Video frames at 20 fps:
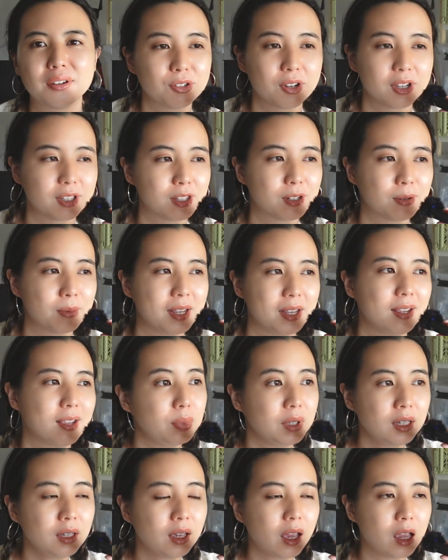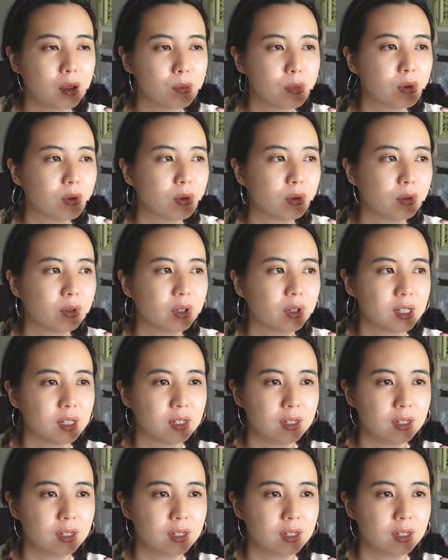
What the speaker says: Trust me, being able to